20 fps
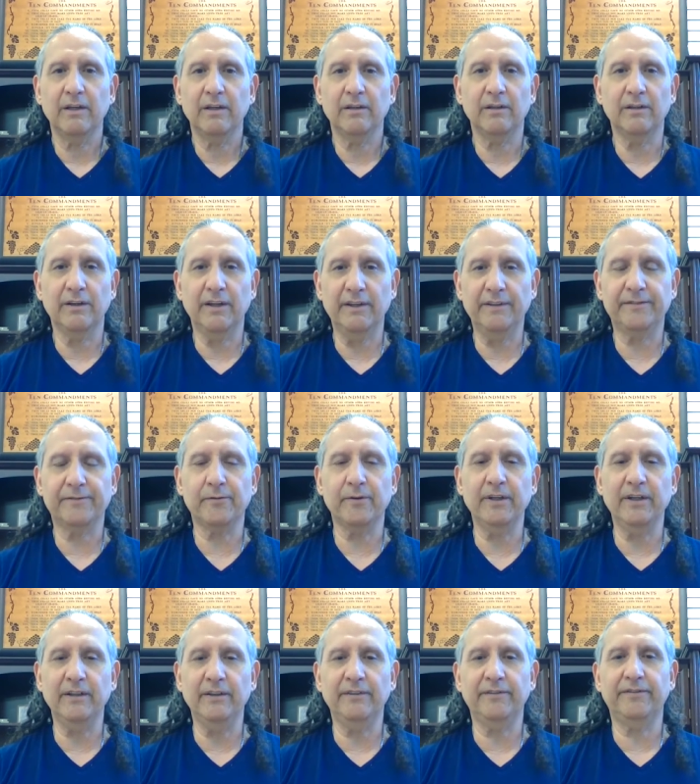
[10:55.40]

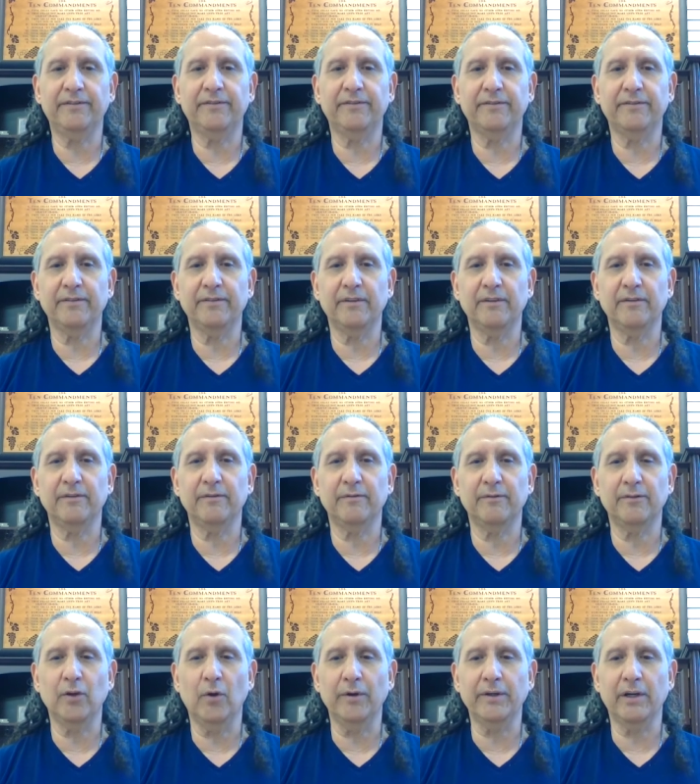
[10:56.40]
histories,
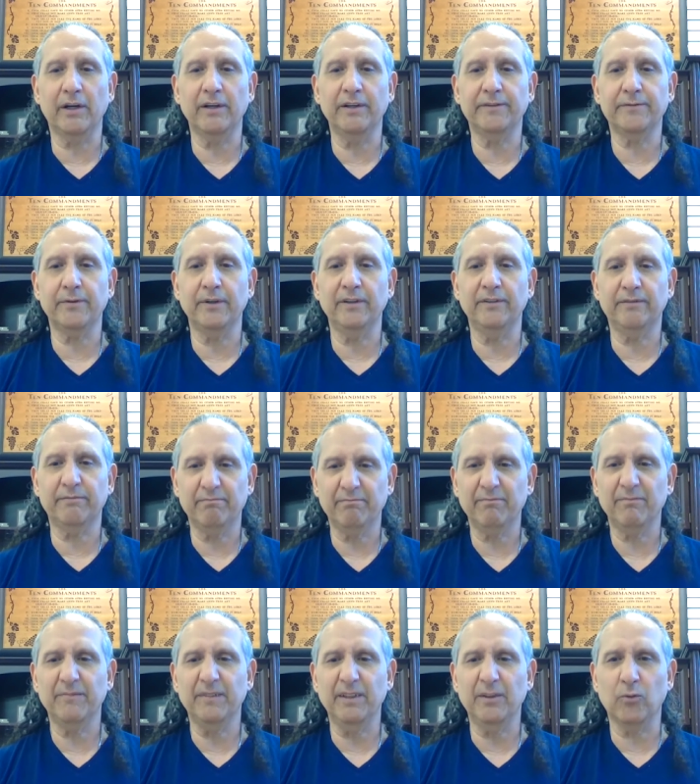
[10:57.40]
knowing our histories,
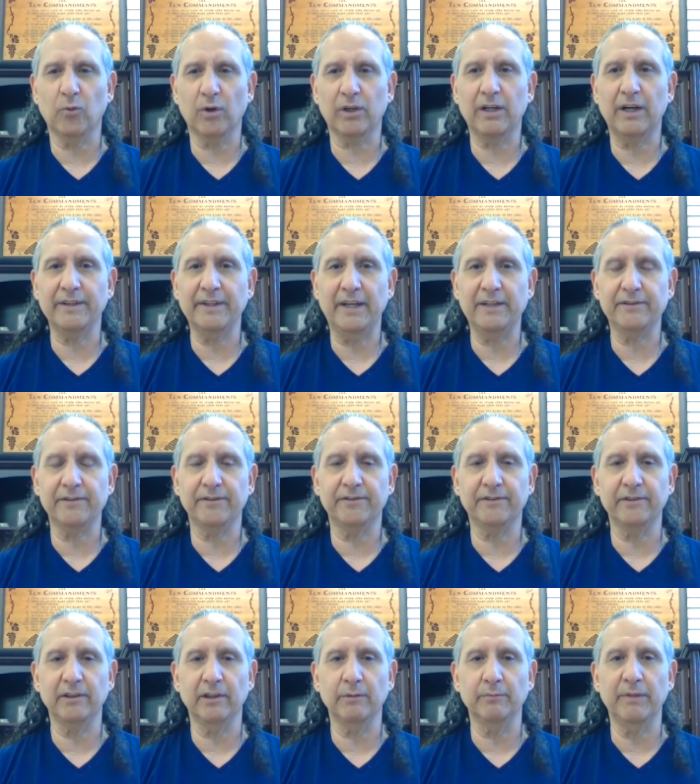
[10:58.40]
need to work on that
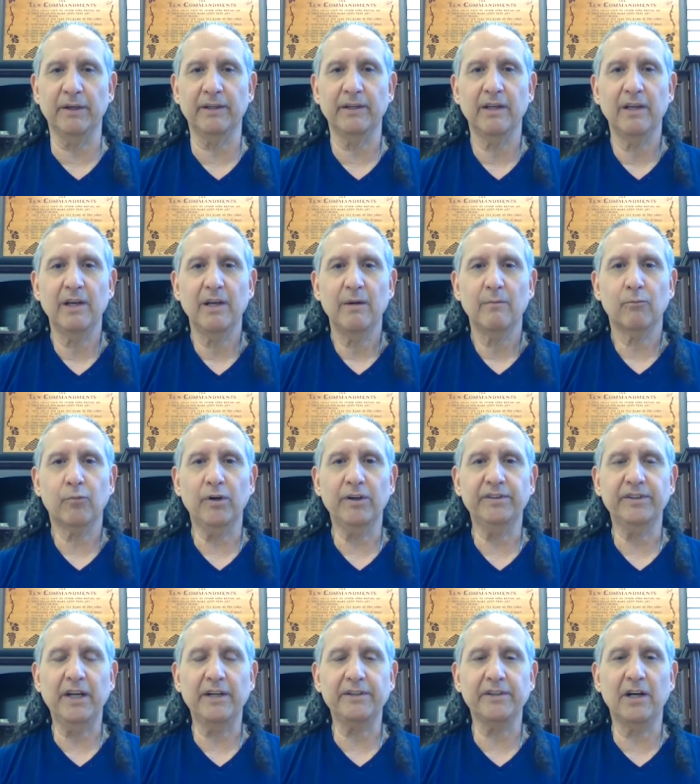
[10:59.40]
just a little bit.
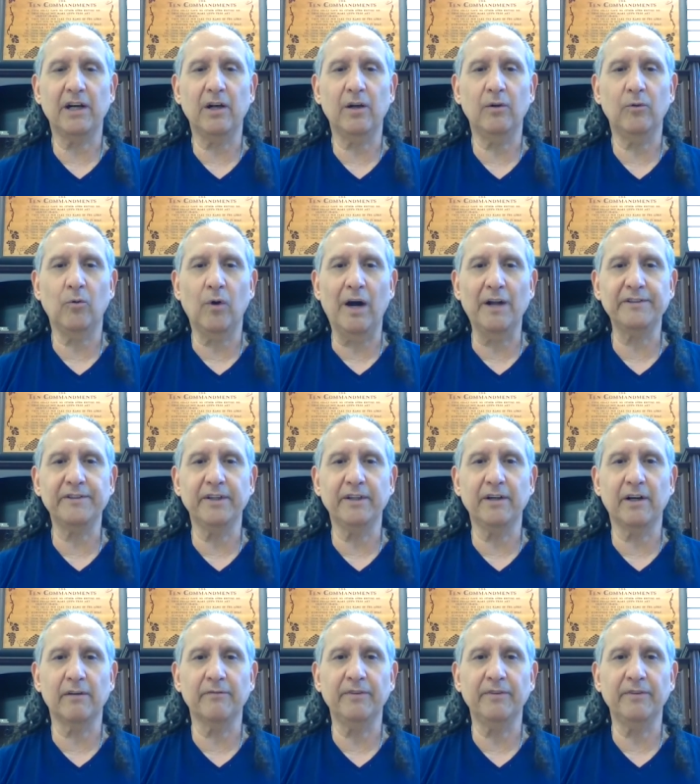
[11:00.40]
Appreciate y'all watching our